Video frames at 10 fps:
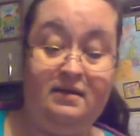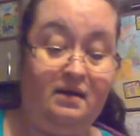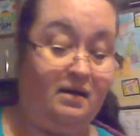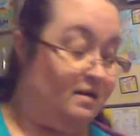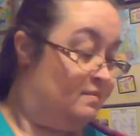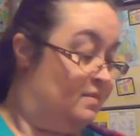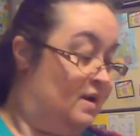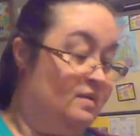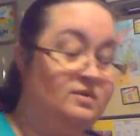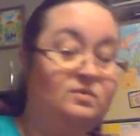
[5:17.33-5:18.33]

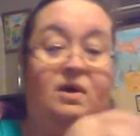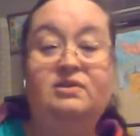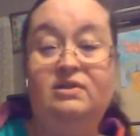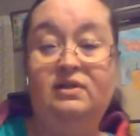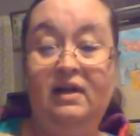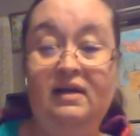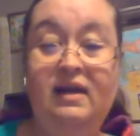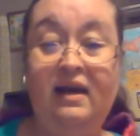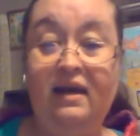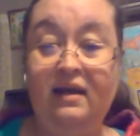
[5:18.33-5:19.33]
I was watching
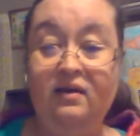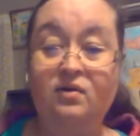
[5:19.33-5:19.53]
Canadian